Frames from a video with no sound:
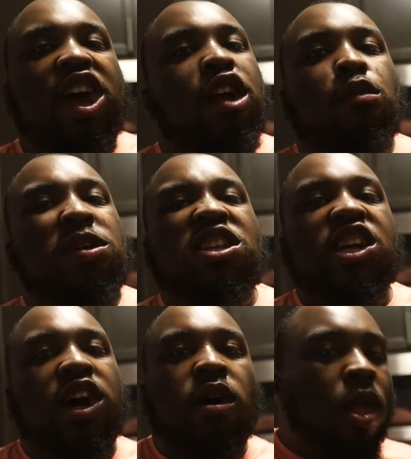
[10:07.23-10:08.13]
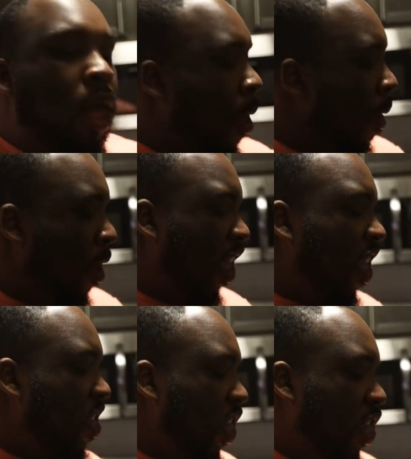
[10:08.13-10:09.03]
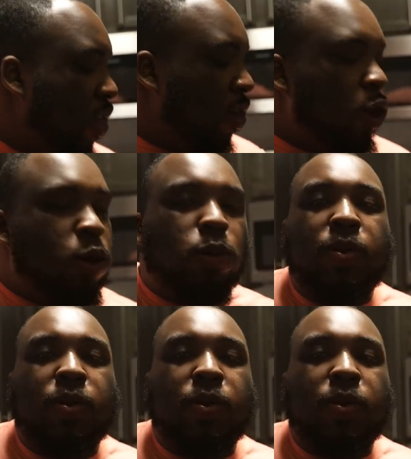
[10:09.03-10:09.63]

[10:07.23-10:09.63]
I ain't bitch out. I mean, you a